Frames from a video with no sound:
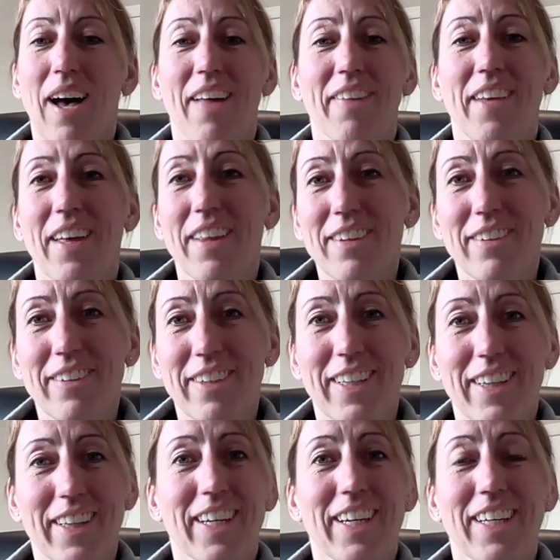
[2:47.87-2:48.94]
And the other
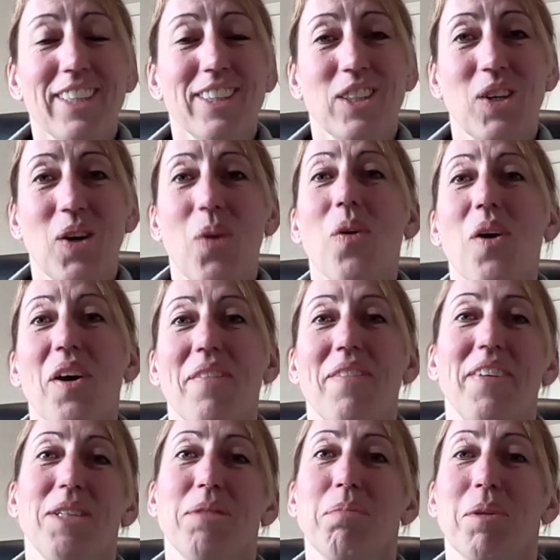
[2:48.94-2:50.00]
great thing is go on
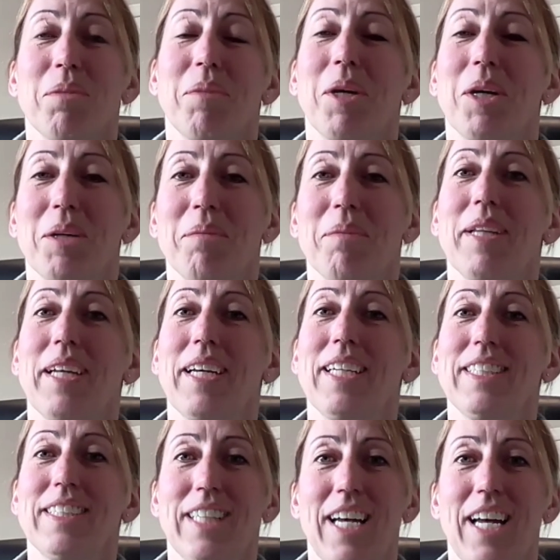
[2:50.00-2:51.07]
Facebook
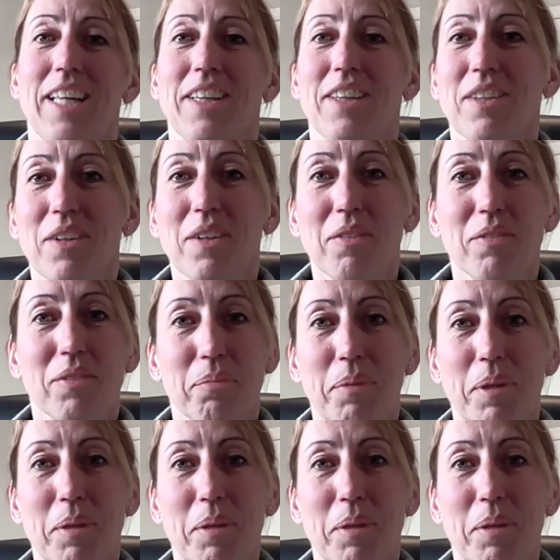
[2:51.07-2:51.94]
Marketplace and look for